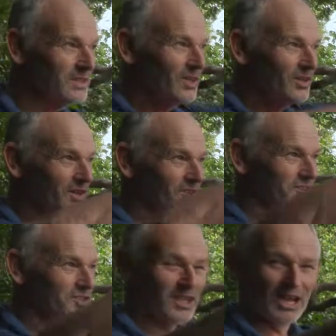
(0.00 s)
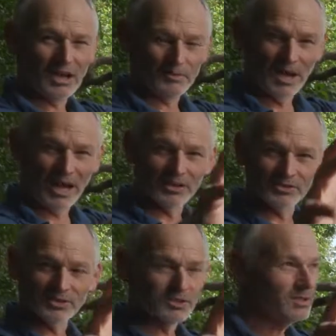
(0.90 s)
I get these dark
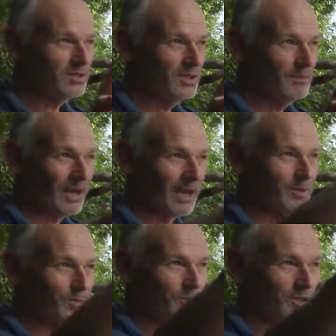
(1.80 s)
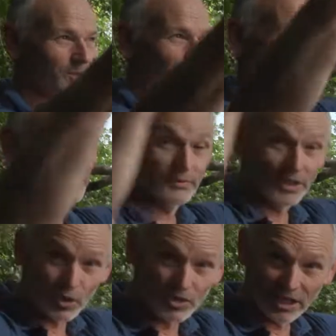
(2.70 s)
mountains maybe with a little bit of
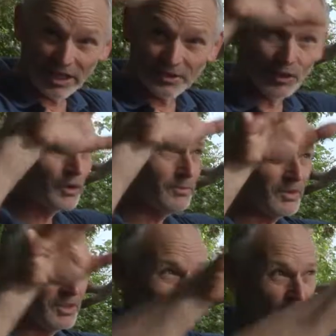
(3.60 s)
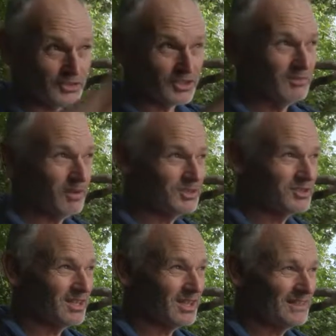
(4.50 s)
low cloud on them that I've seen
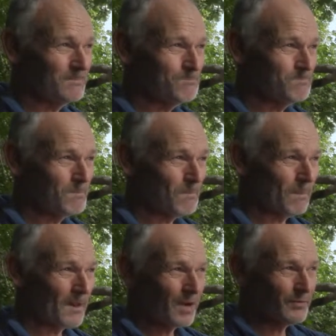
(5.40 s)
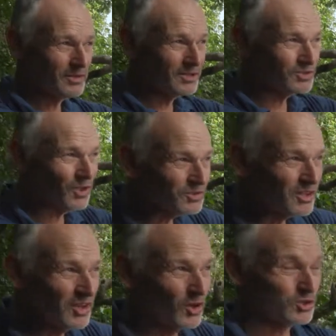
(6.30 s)
most of the day. Hopefully it's not
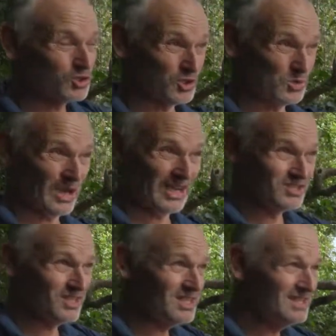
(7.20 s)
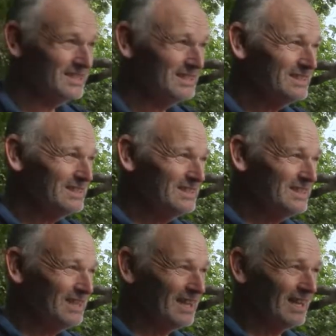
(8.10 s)
they're not too hazy.
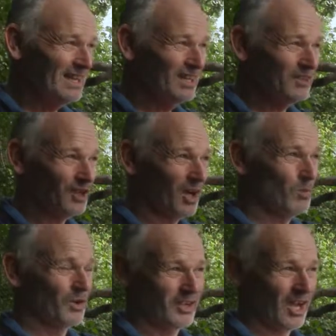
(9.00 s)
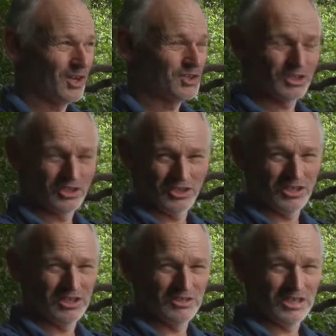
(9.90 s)
Uh, I don't want the
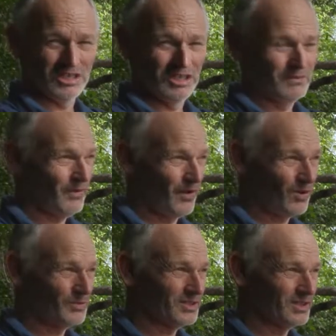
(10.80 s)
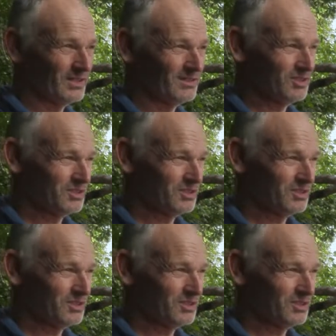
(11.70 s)
ocean involved in it.